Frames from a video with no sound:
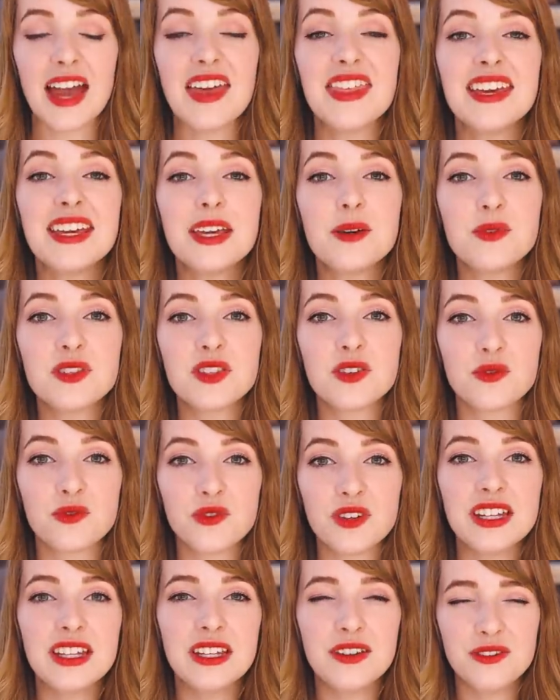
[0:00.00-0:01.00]
I think it was a
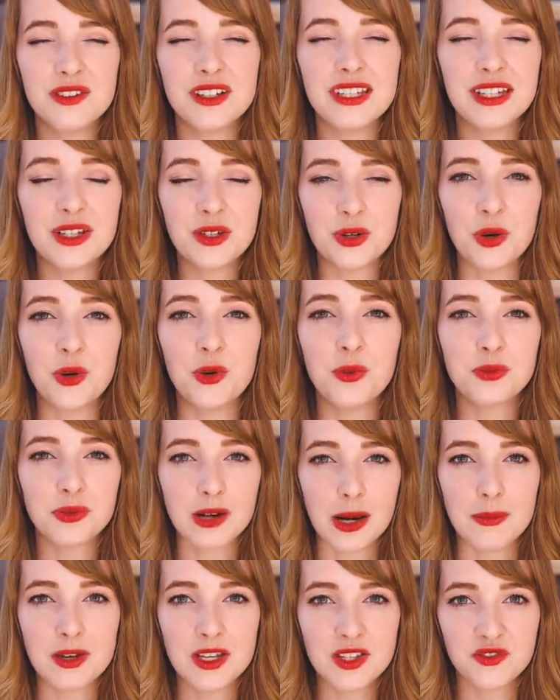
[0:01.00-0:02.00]
really, really cool
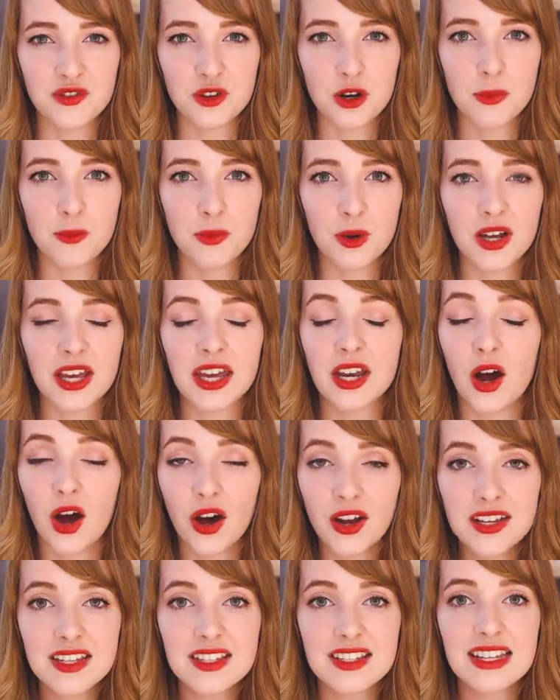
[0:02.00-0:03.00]
premise for a book, and
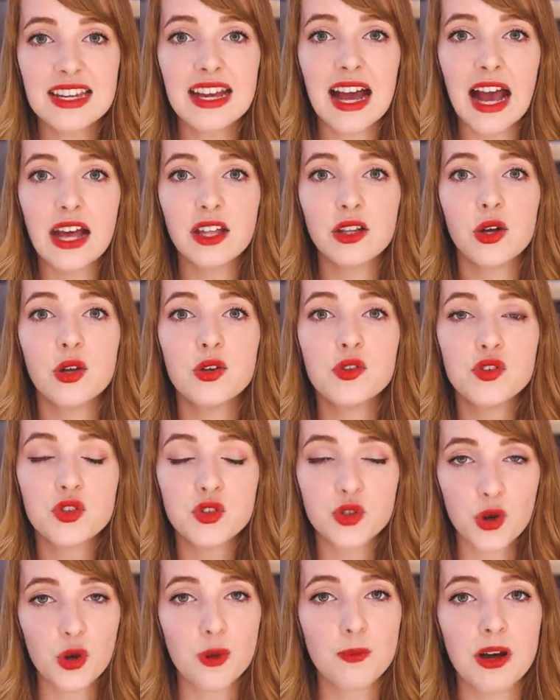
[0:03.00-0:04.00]
honestly, I learned
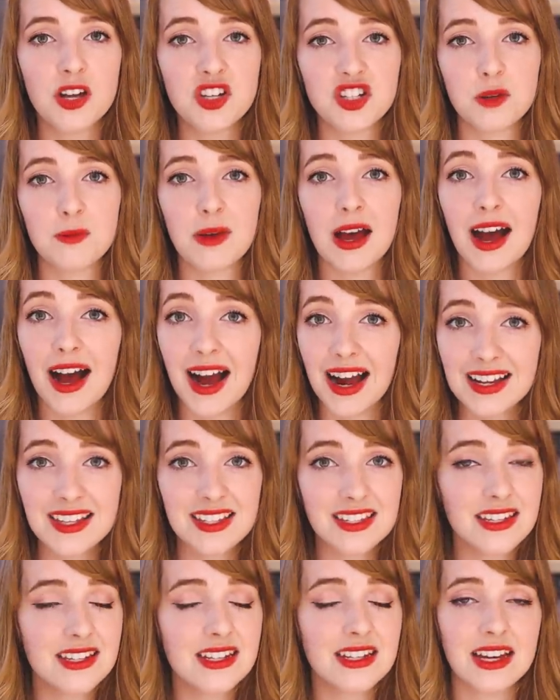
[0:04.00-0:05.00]
so much about
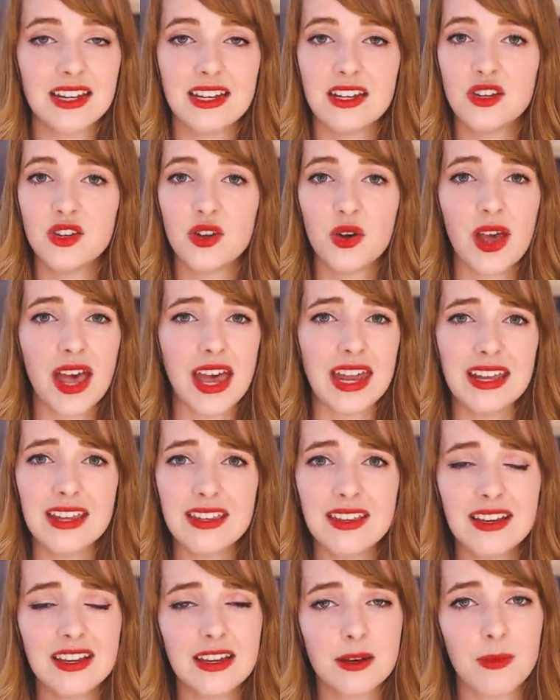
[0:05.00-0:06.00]
Iceland. I didn't know
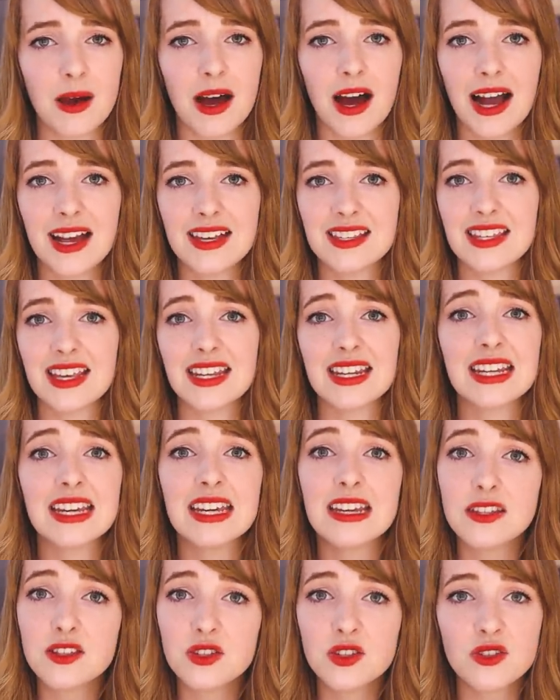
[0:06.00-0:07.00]
anything about Icelandic
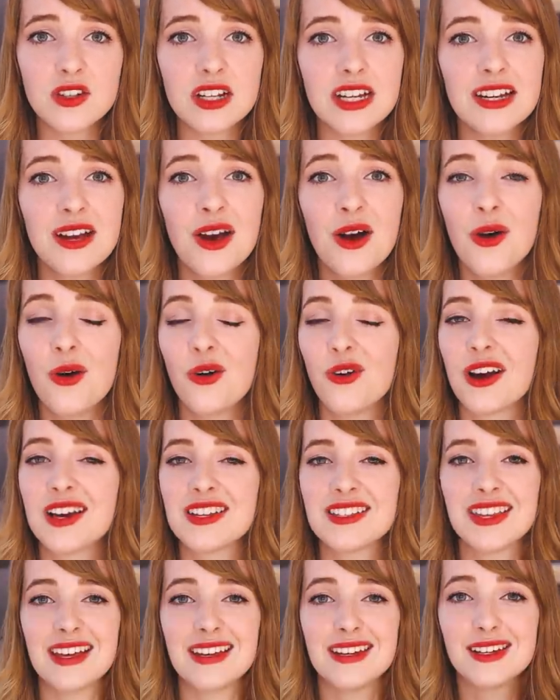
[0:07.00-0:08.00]
history or
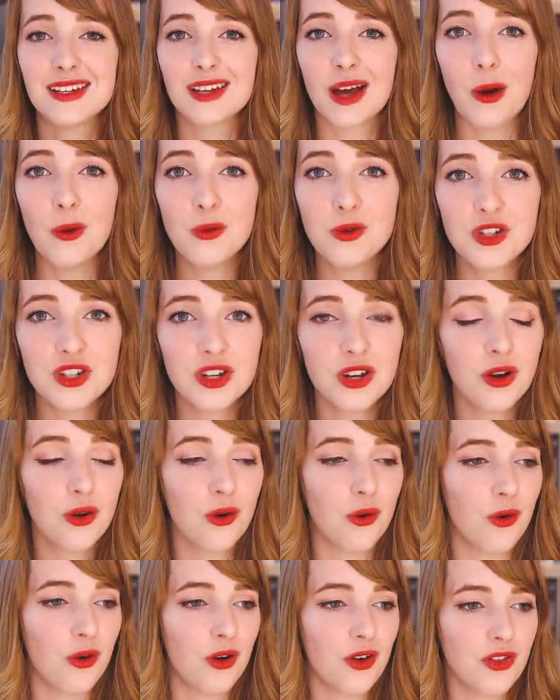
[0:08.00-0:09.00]
Icelandic culture
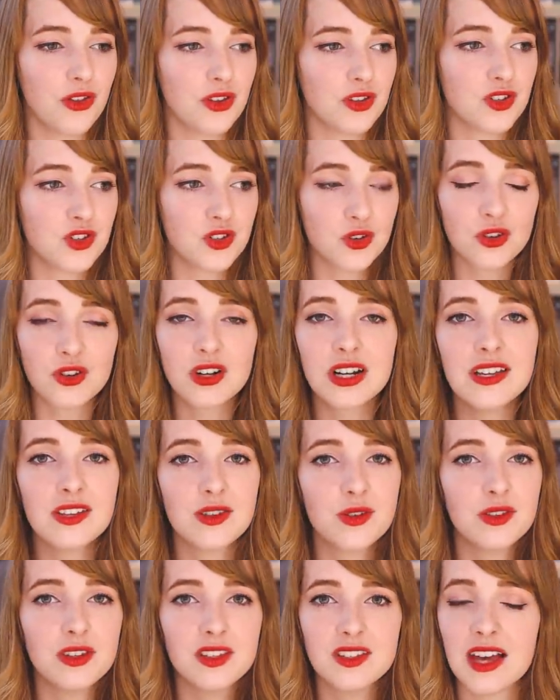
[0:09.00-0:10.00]
or the stories
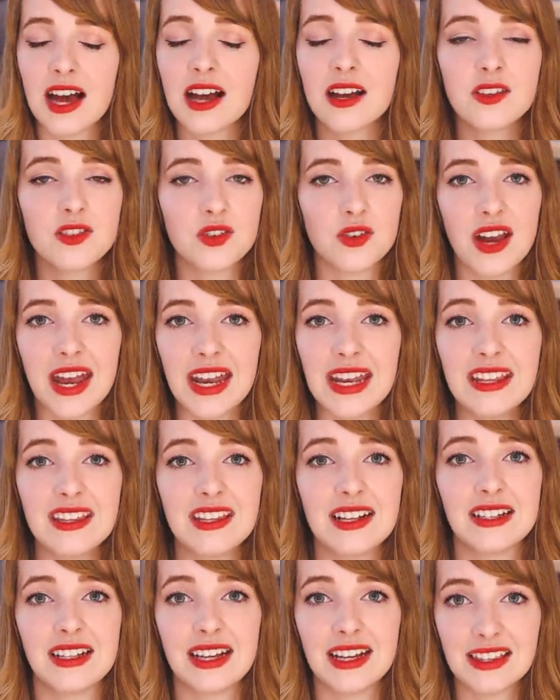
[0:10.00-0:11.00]
or the sagas or
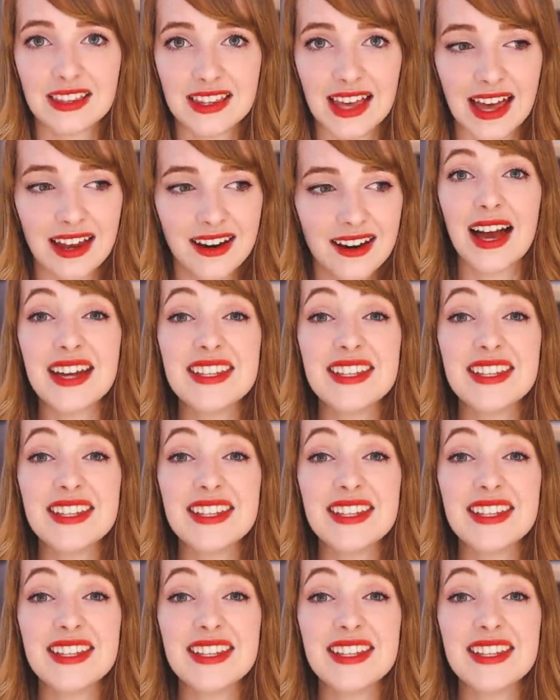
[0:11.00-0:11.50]
anything like that.